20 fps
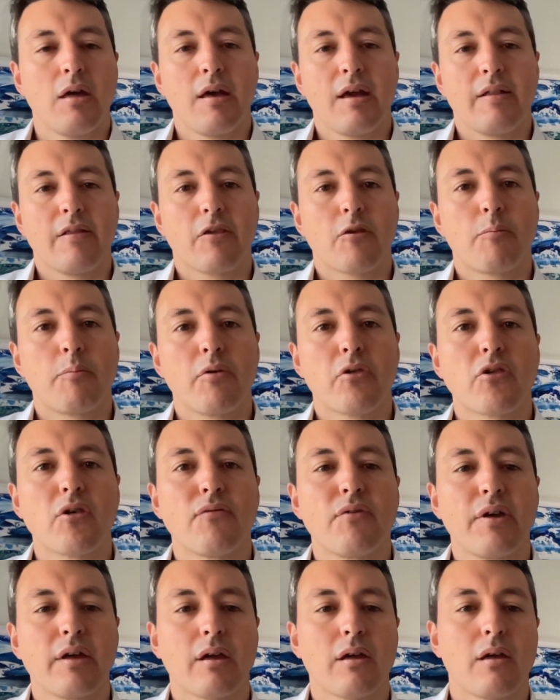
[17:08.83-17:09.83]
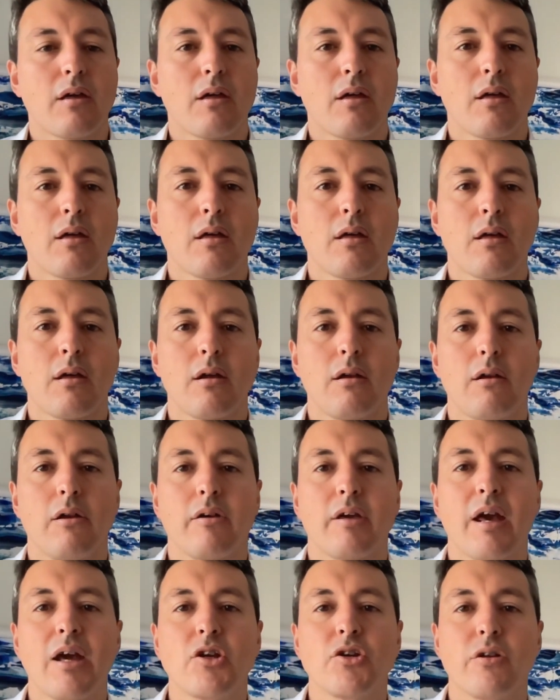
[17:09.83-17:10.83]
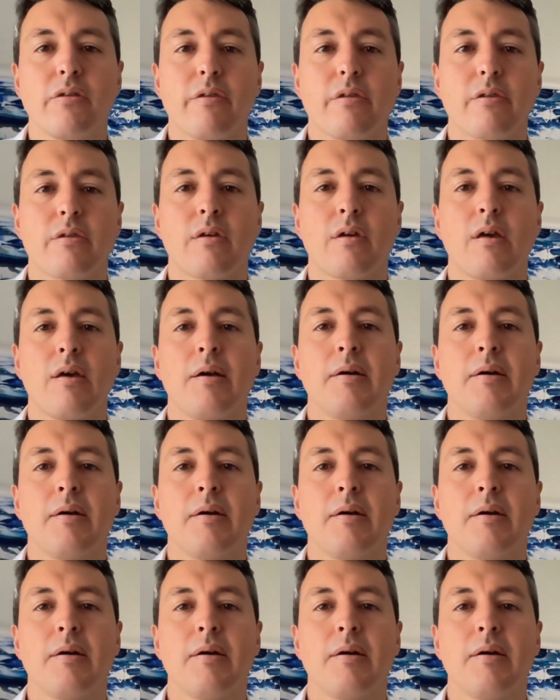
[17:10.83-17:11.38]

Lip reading: in specific locations.